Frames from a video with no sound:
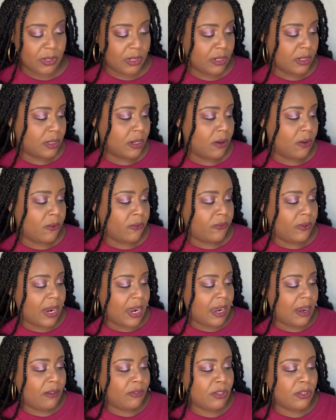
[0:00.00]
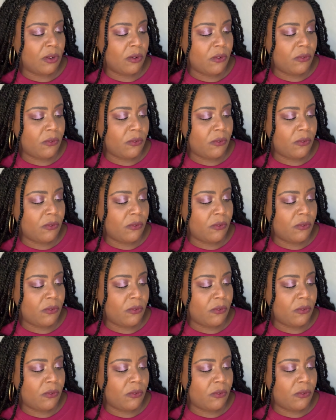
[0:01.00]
So 5 so